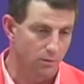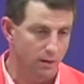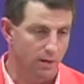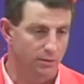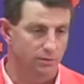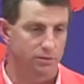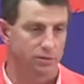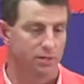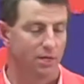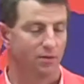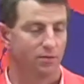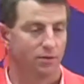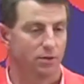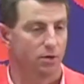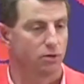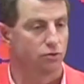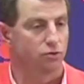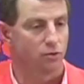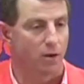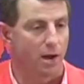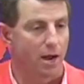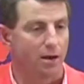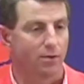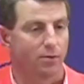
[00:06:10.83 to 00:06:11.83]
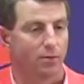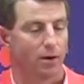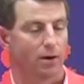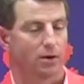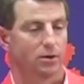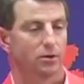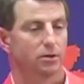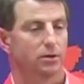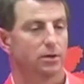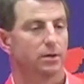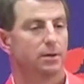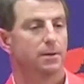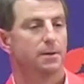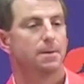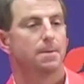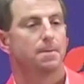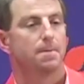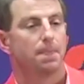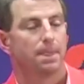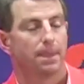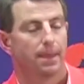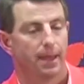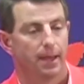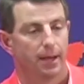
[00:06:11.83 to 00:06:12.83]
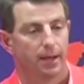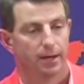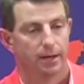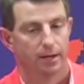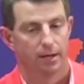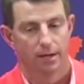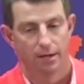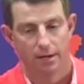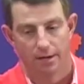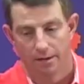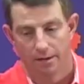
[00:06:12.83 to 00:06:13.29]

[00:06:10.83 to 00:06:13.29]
We have a 7-year track record. And